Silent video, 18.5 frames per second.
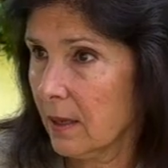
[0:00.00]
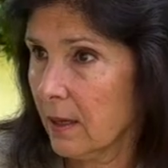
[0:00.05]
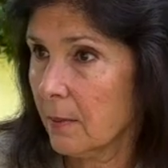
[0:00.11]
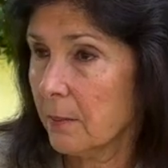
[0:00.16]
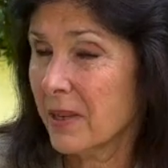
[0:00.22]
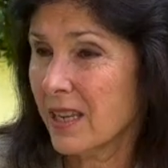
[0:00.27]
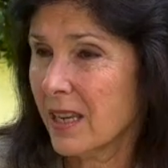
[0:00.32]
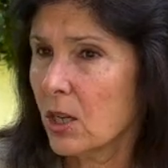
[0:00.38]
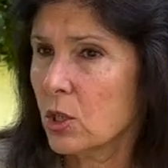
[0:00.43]

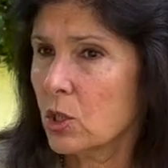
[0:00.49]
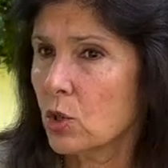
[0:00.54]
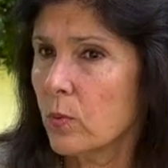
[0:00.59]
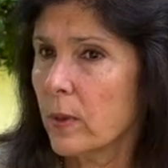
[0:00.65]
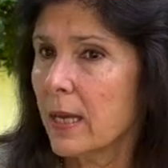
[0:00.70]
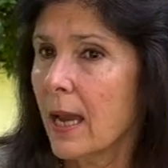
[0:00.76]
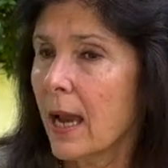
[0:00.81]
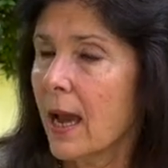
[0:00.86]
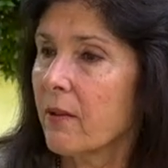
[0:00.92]
because
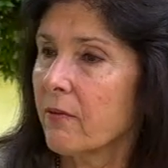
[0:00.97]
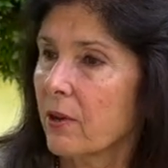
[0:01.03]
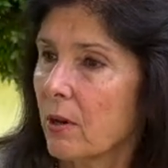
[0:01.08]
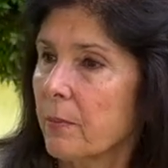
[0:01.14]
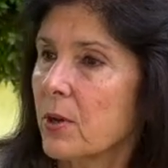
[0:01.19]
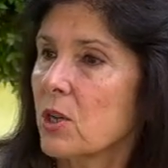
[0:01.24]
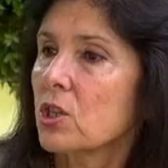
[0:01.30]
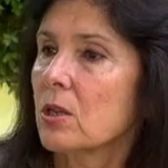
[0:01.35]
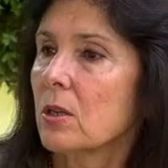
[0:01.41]
we have our
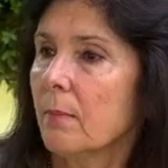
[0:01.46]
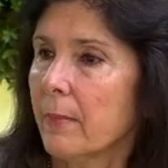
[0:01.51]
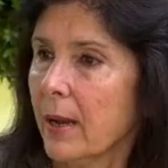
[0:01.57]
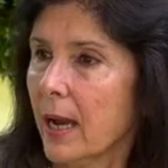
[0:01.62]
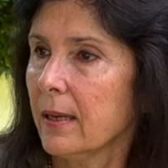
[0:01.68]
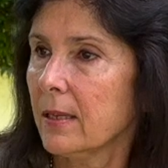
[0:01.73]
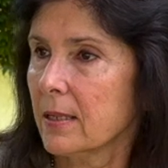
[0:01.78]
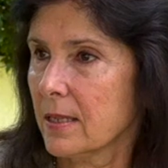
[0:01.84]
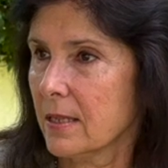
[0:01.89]
personal
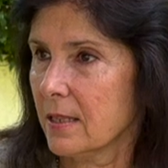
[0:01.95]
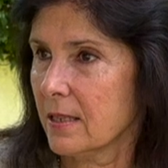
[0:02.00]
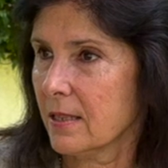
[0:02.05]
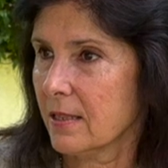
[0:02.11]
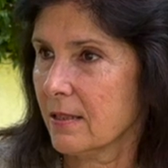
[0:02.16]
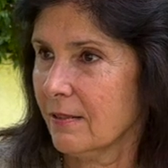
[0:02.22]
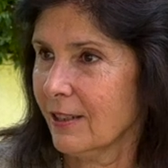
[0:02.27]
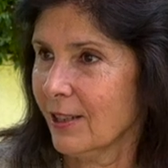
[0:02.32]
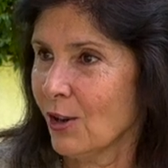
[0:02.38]

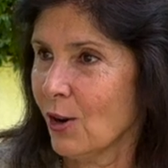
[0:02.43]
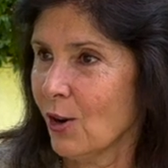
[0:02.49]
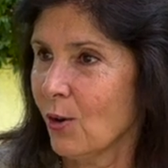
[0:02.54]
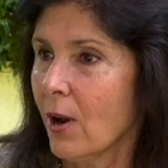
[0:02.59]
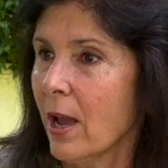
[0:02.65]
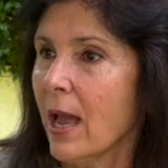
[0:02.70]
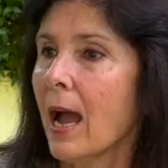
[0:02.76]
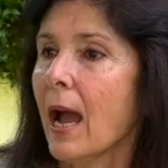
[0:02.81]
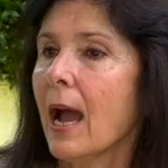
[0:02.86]
biases,
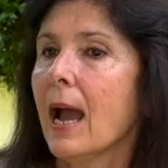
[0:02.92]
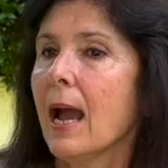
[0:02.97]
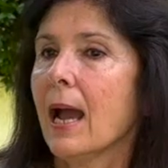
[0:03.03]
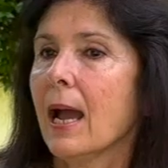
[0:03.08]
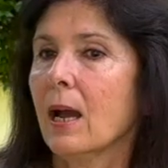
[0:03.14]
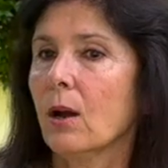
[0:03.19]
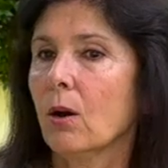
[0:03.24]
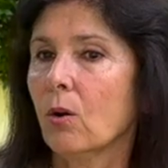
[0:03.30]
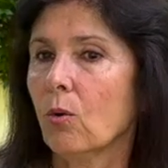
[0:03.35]
right.
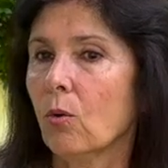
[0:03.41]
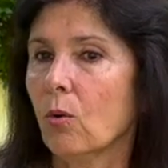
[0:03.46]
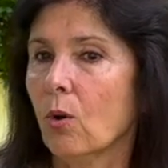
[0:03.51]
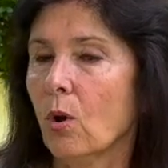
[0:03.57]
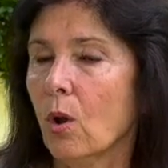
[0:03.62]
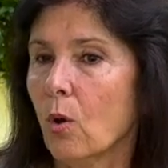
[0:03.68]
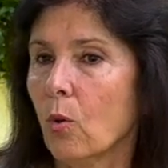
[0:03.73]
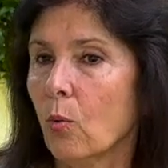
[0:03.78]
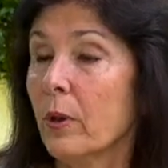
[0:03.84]
How
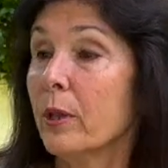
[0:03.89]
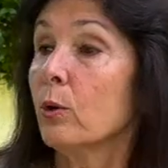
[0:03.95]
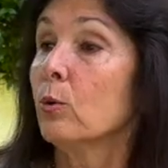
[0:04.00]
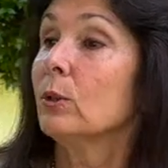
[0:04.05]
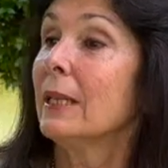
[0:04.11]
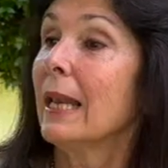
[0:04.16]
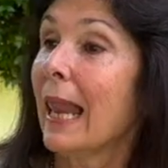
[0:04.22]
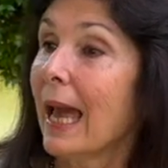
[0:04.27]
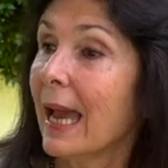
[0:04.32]
we
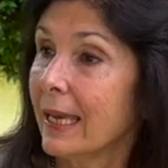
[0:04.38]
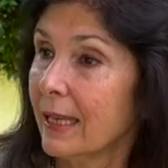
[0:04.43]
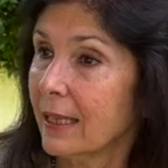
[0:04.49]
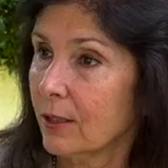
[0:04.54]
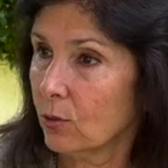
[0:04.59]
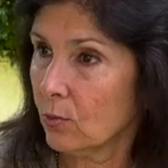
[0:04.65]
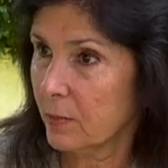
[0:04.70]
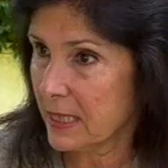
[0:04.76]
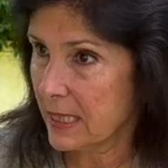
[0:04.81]
would like
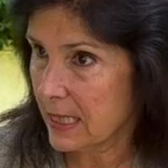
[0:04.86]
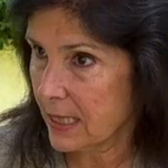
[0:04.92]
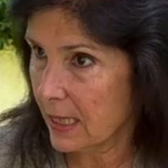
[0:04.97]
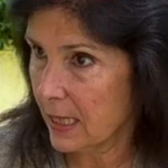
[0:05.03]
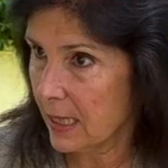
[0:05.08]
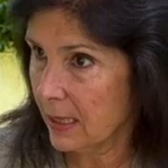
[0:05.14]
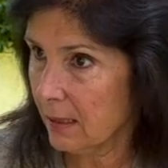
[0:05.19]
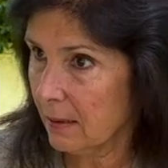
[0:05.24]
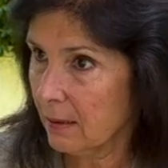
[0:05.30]
to be
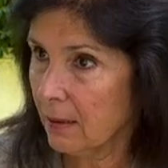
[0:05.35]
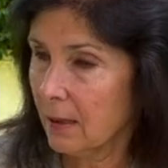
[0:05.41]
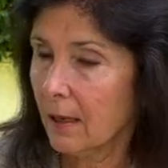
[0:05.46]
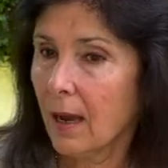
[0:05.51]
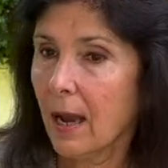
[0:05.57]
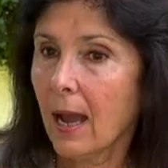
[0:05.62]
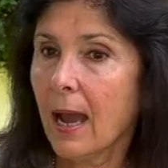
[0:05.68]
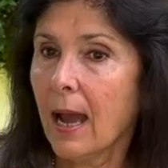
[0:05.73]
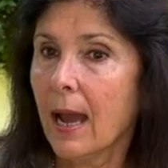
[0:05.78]
seen,
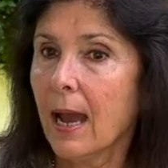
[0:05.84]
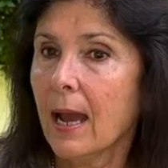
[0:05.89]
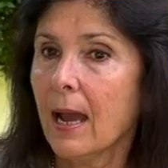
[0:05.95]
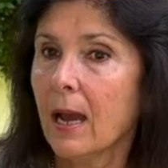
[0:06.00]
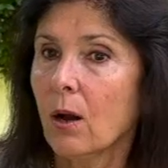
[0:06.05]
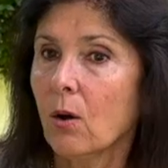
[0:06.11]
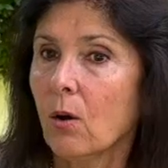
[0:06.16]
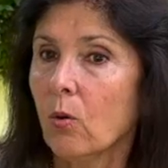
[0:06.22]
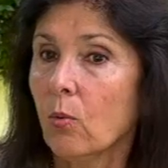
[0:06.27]

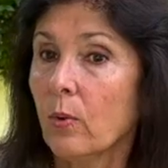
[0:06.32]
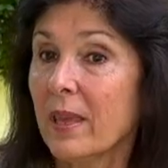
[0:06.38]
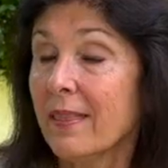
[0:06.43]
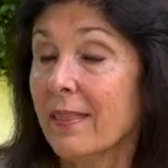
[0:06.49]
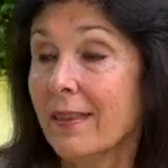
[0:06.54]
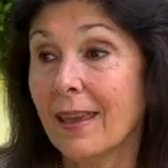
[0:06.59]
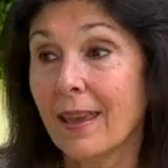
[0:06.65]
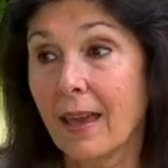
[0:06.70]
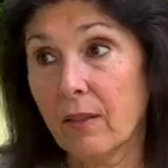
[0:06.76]
how we
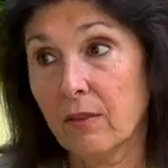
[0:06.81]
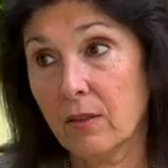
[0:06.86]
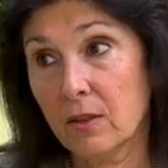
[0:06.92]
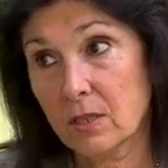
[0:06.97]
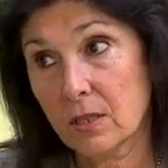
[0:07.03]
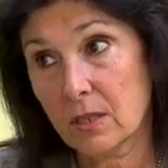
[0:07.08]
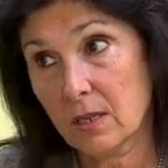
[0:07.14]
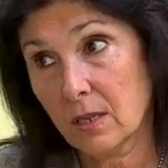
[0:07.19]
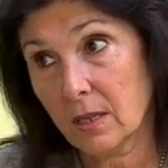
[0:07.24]
think
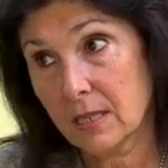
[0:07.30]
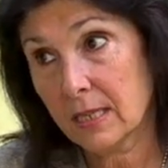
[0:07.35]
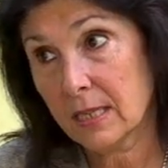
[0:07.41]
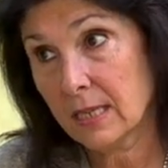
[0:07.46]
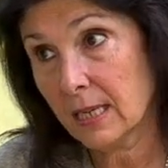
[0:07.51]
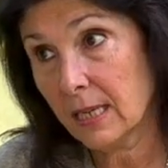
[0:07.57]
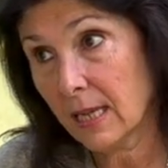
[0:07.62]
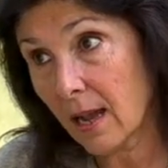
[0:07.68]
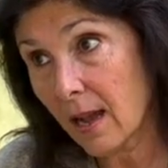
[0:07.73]
others
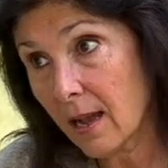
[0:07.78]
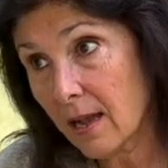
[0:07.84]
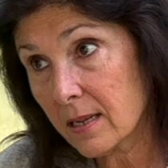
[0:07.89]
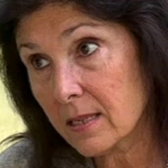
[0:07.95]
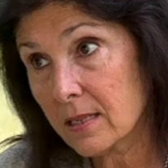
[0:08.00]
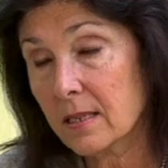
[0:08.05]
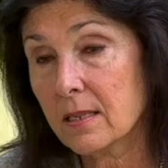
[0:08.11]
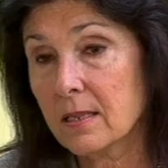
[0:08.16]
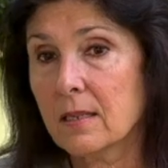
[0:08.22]
see
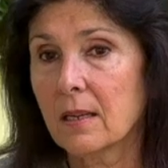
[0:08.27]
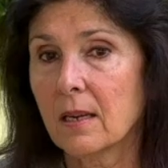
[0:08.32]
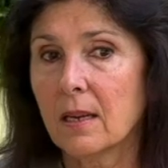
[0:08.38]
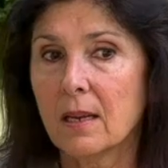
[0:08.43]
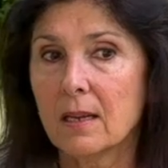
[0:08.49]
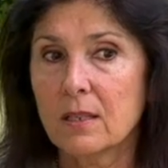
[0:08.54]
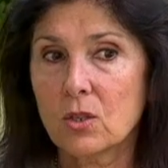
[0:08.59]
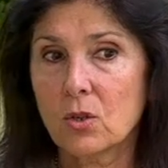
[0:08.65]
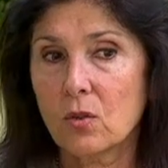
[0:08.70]
us.
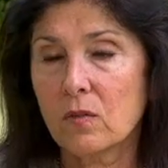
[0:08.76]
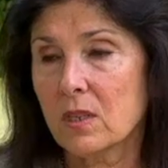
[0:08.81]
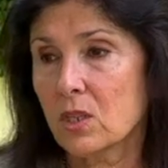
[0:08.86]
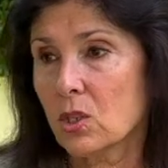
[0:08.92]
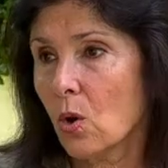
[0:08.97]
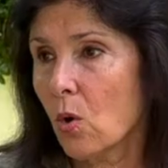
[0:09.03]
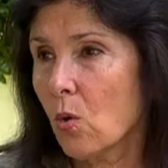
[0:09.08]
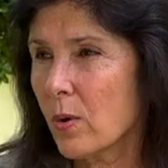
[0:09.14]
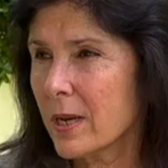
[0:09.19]
So
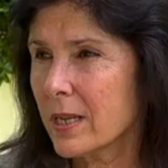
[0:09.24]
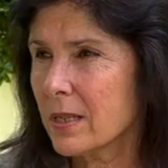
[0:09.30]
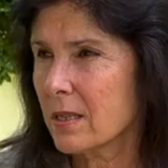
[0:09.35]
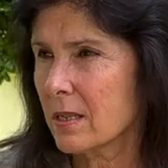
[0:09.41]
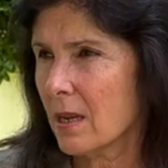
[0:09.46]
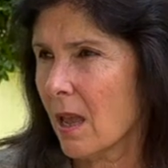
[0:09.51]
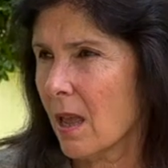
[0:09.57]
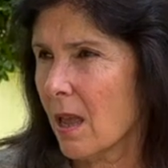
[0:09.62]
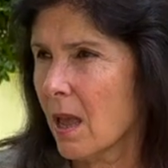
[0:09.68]
there's
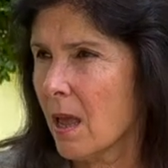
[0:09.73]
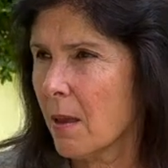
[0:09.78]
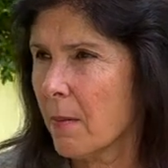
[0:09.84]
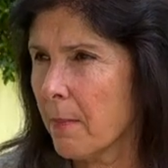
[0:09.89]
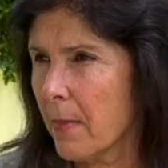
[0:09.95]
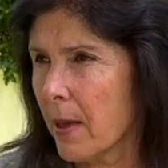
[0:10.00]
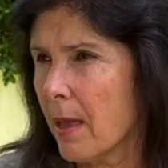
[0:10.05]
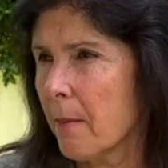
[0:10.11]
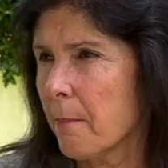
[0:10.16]
always a
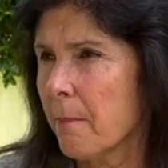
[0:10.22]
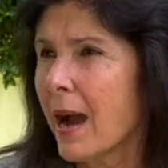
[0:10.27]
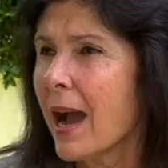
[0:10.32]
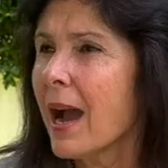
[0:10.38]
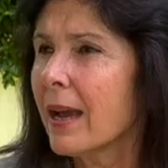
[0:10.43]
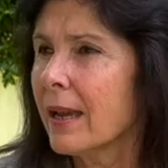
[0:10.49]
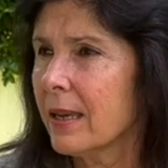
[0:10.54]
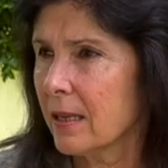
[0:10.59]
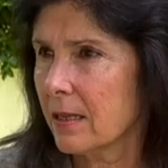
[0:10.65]

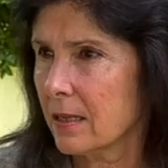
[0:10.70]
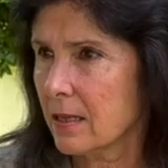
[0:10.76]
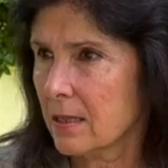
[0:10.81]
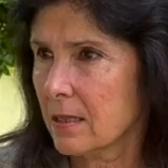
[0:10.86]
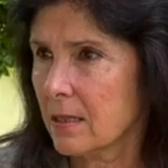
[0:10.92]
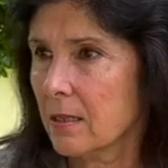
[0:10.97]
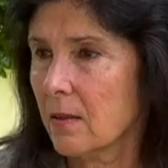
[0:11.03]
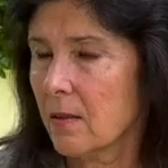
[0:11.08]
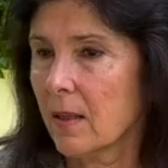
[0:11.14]

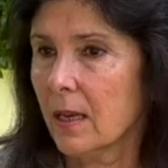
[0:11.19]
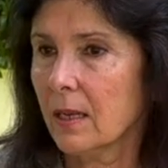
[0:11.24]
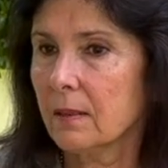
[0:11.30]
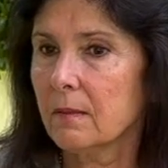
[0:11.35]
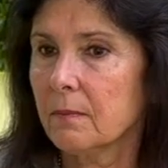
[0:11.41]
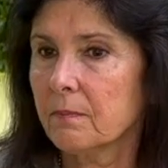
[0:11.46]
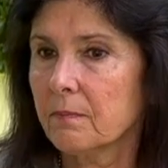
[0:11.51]
bias that,